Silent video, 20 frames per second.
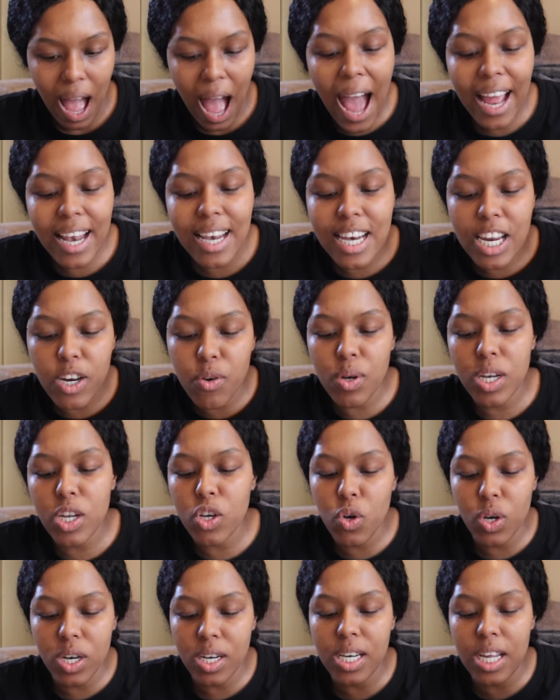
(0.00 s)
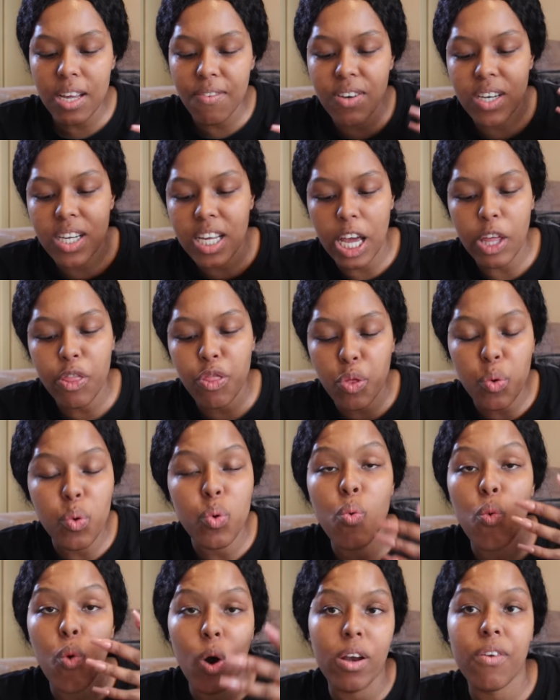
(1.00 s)
I literally couldn't even get
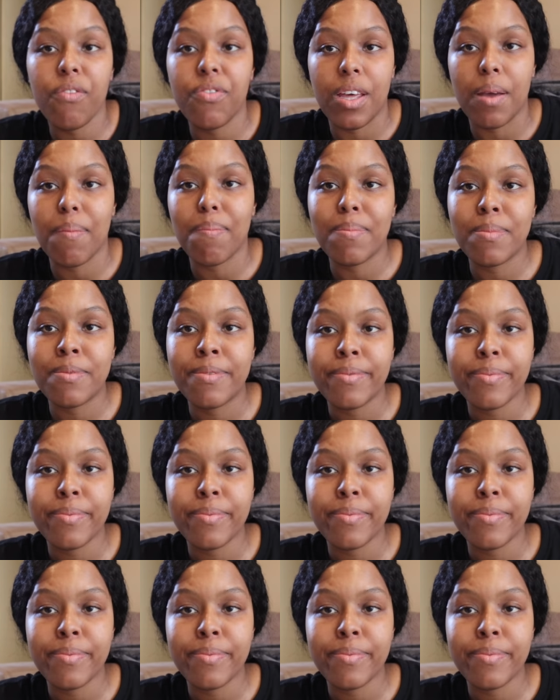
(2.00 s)
through one of them.